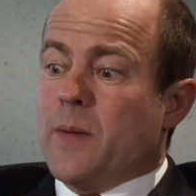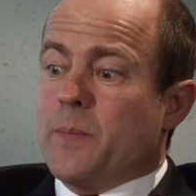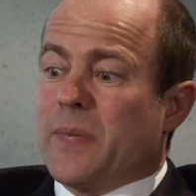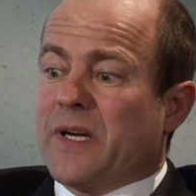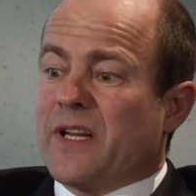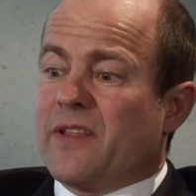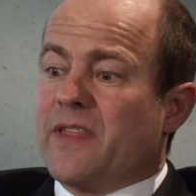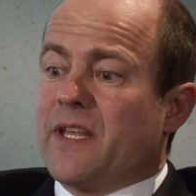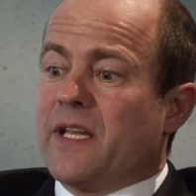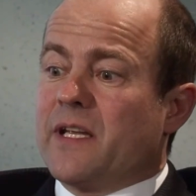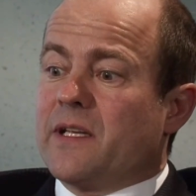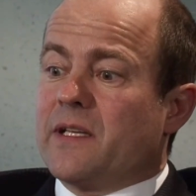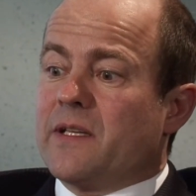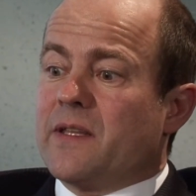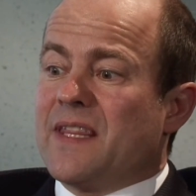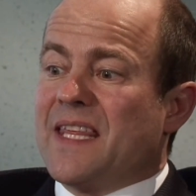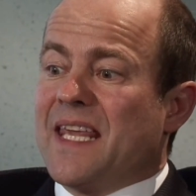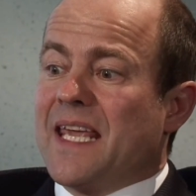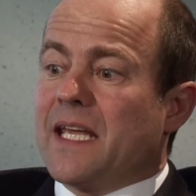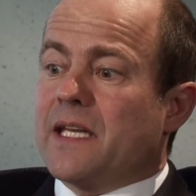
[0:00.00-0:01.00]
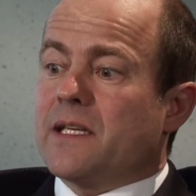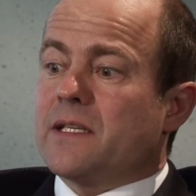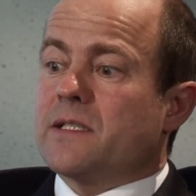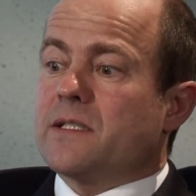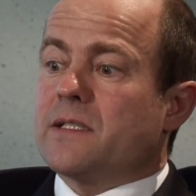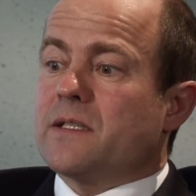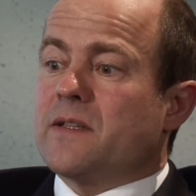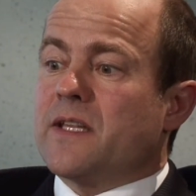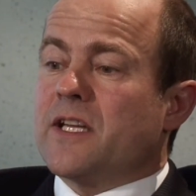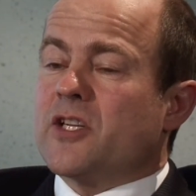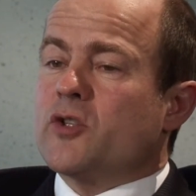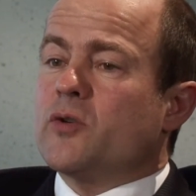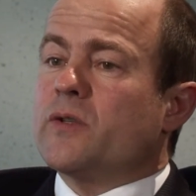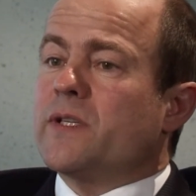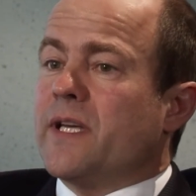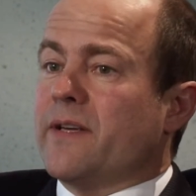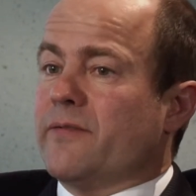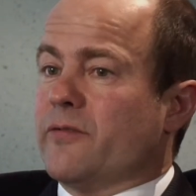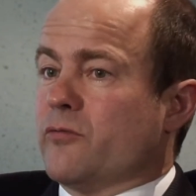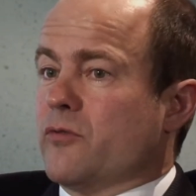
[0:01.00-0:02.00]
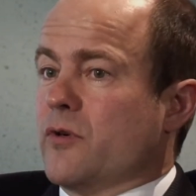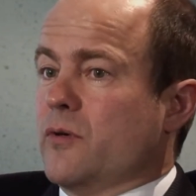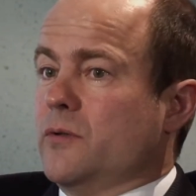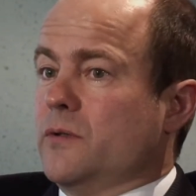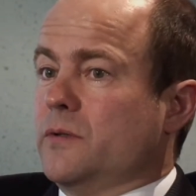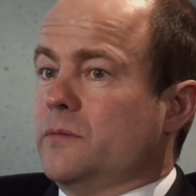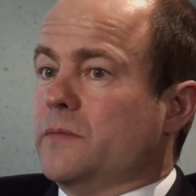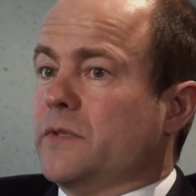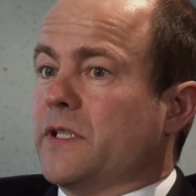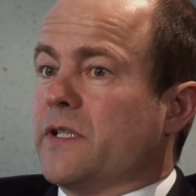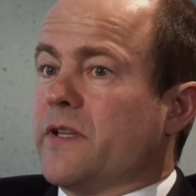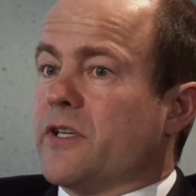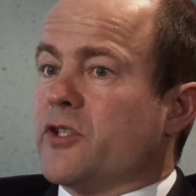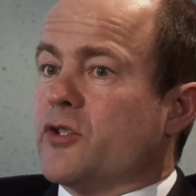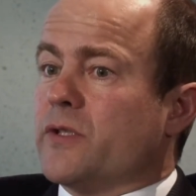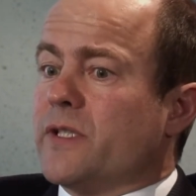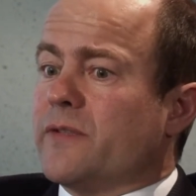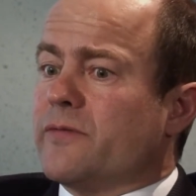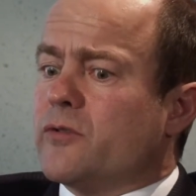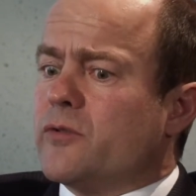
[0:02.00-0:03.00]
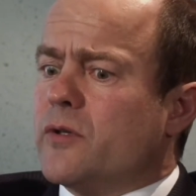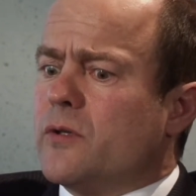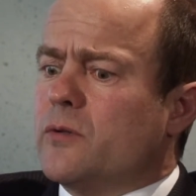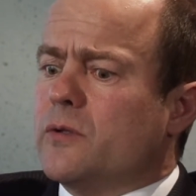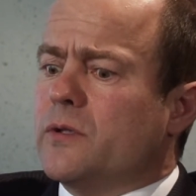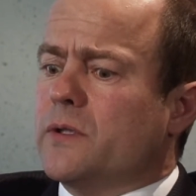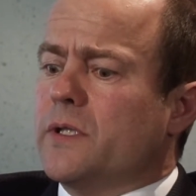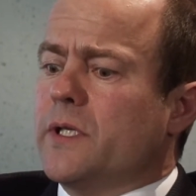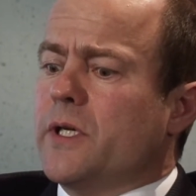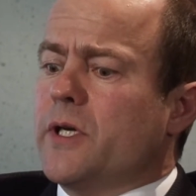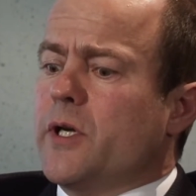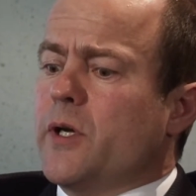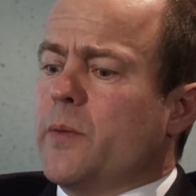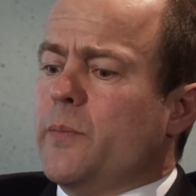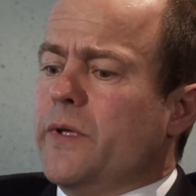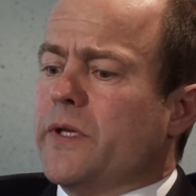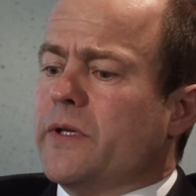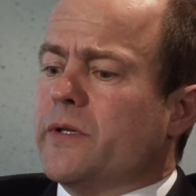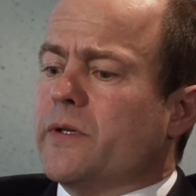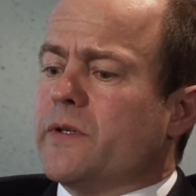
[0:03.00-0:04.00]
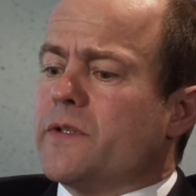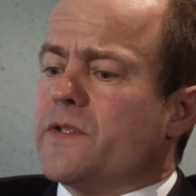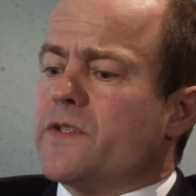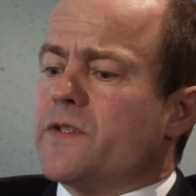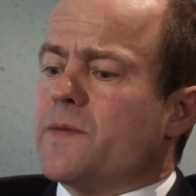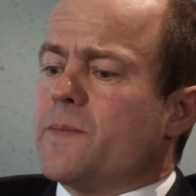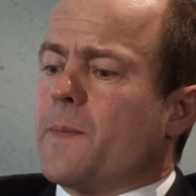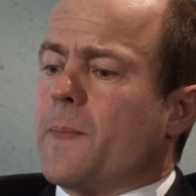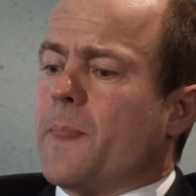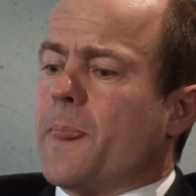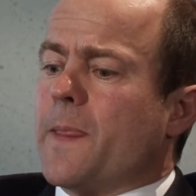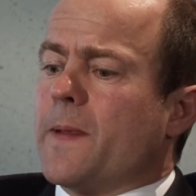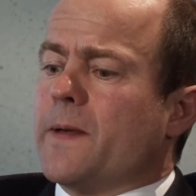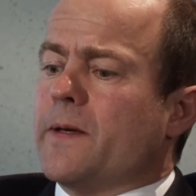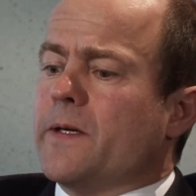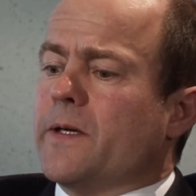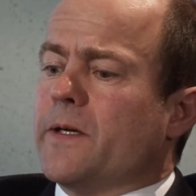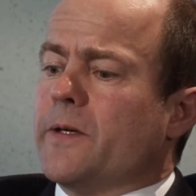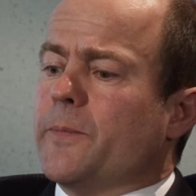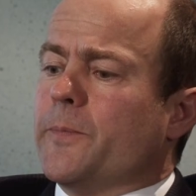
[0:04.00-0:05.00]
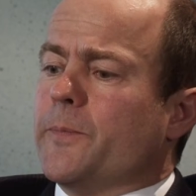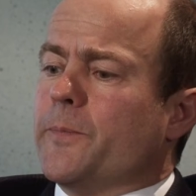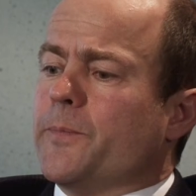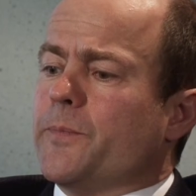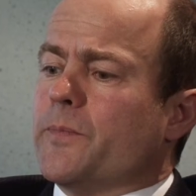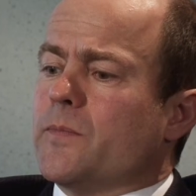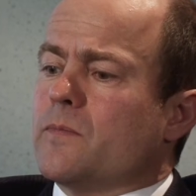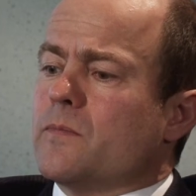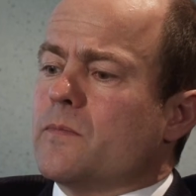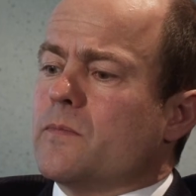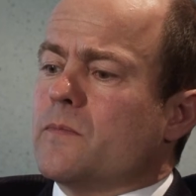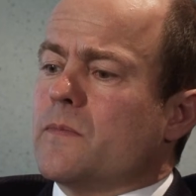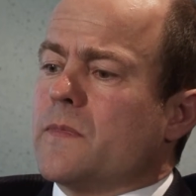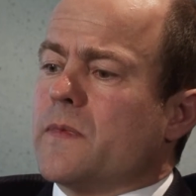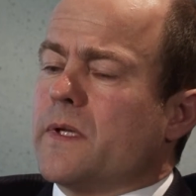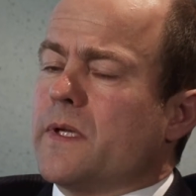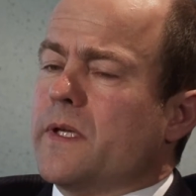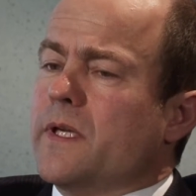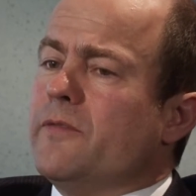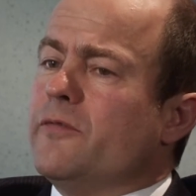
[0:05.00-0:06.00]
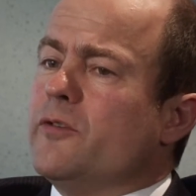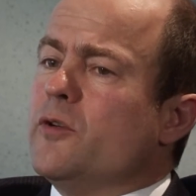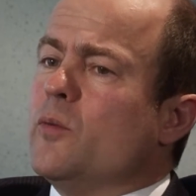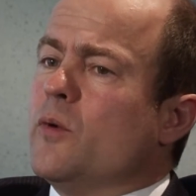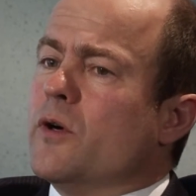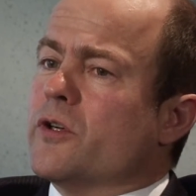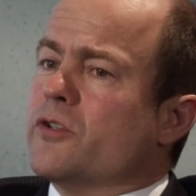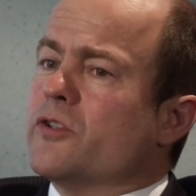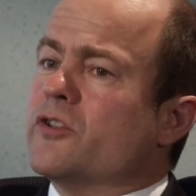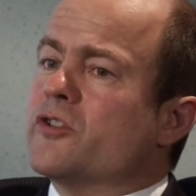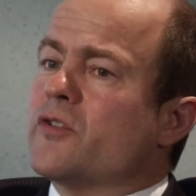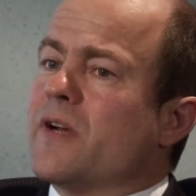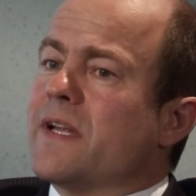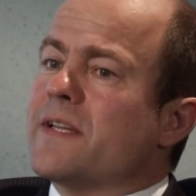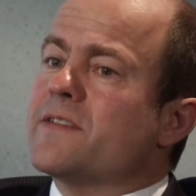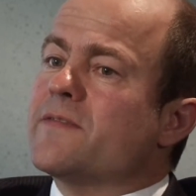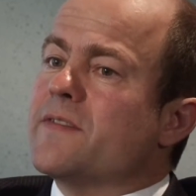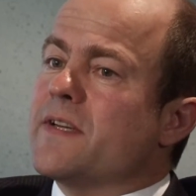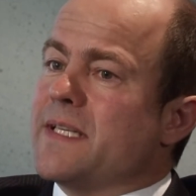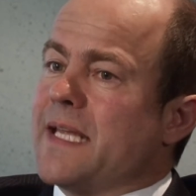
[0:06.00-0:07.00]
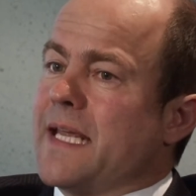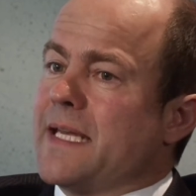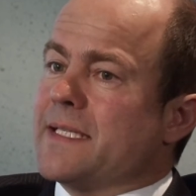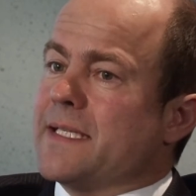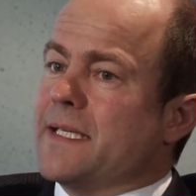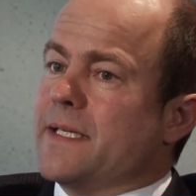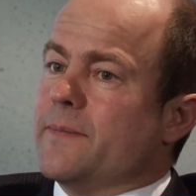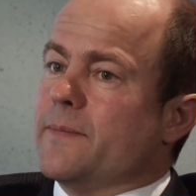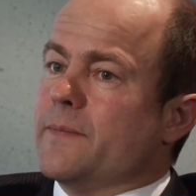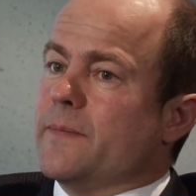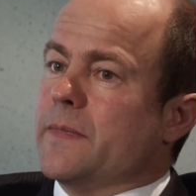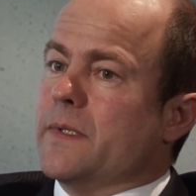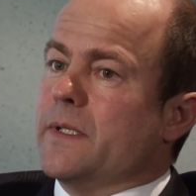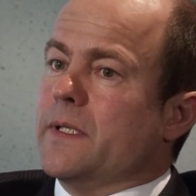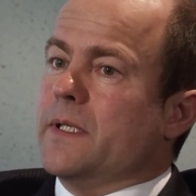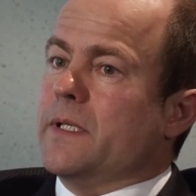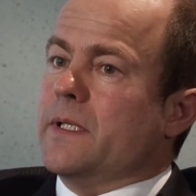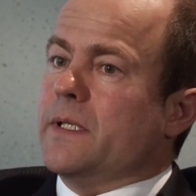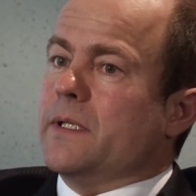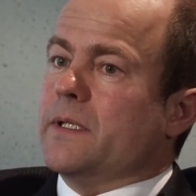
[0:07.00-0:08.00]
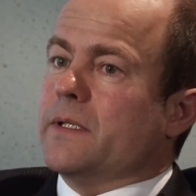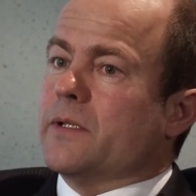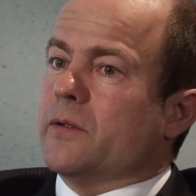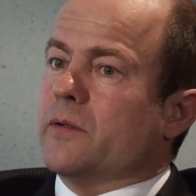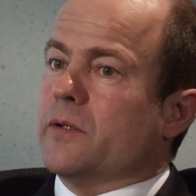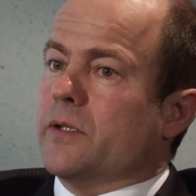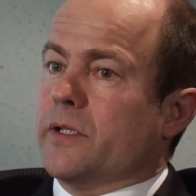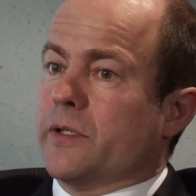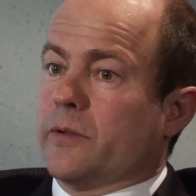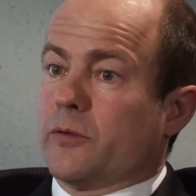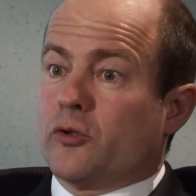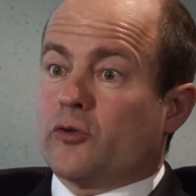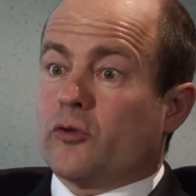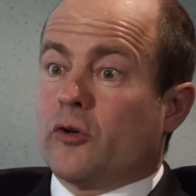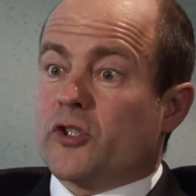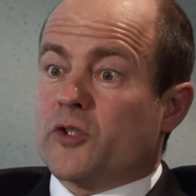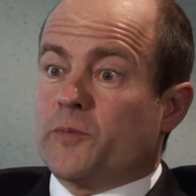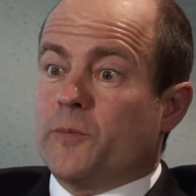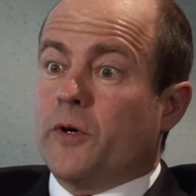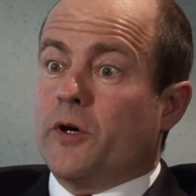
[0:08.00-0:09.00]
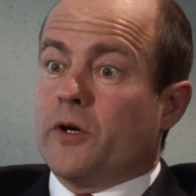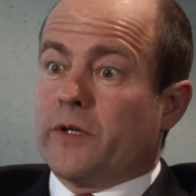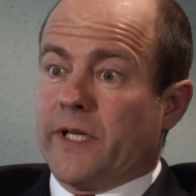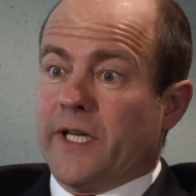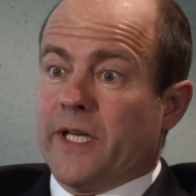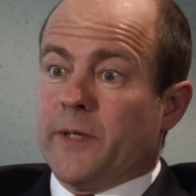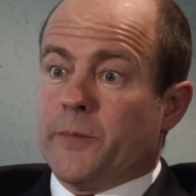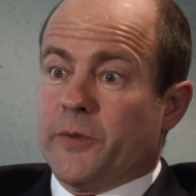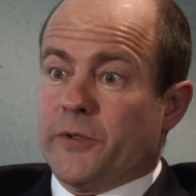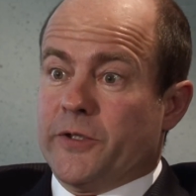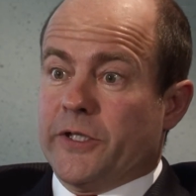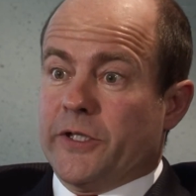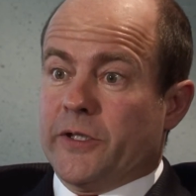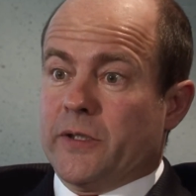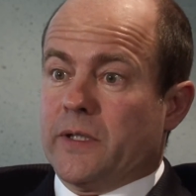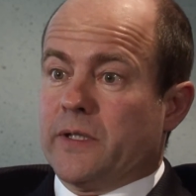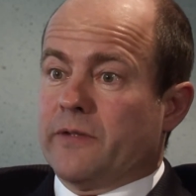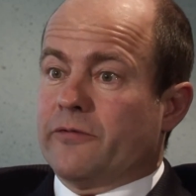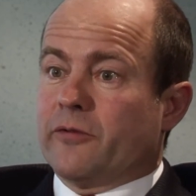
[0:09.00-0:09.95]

But I think in the end, they should have a role. they should have a role because um, if you want to transfer data, cross border in particular,